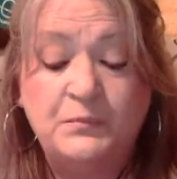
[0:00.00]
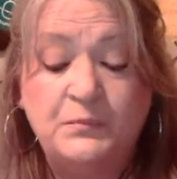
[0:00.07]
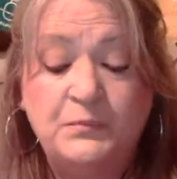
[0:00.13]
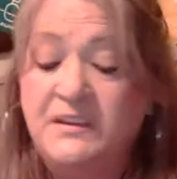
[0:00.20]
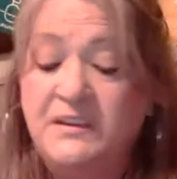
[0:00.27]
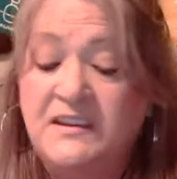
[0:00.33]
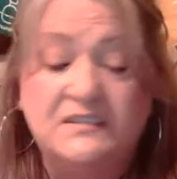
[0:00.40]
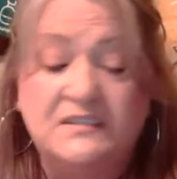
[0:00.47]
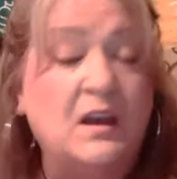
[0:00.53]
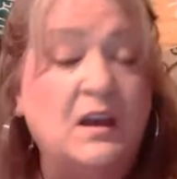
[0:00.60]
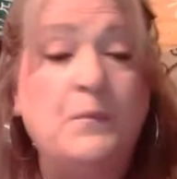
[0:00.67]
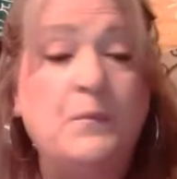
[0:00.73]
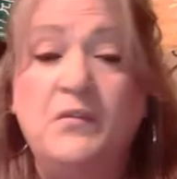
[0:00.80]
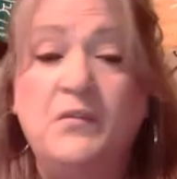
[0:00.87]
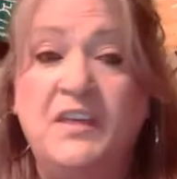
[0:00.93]
please
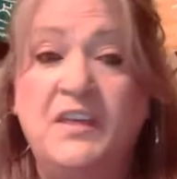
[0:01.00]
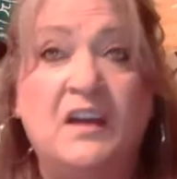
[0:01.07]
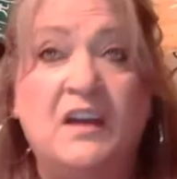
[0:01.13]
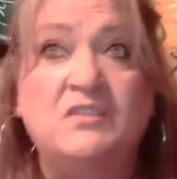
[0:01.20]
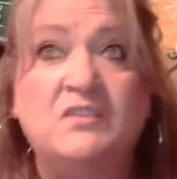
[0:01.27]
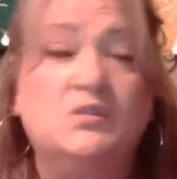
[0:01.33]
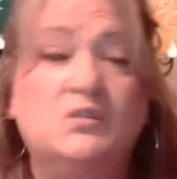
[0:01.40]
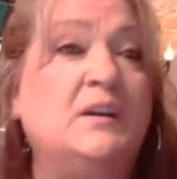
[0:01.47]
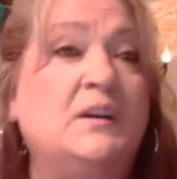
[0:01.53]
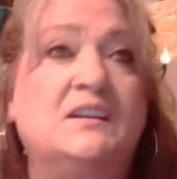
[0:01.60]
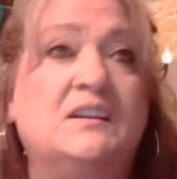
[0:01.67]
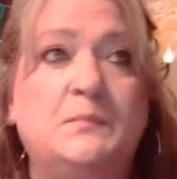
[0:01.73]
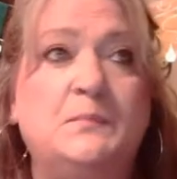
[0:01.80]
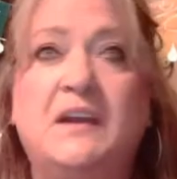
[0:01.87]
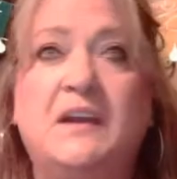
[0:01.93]
come over there and join
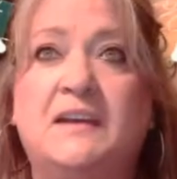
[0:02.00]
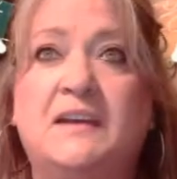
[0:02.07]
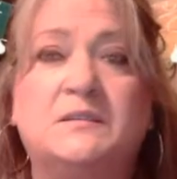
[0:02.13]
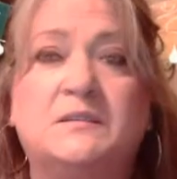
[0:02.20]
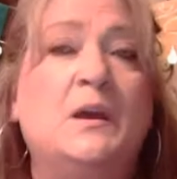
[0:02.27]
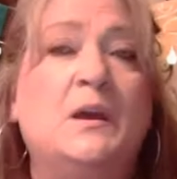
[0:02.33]
us because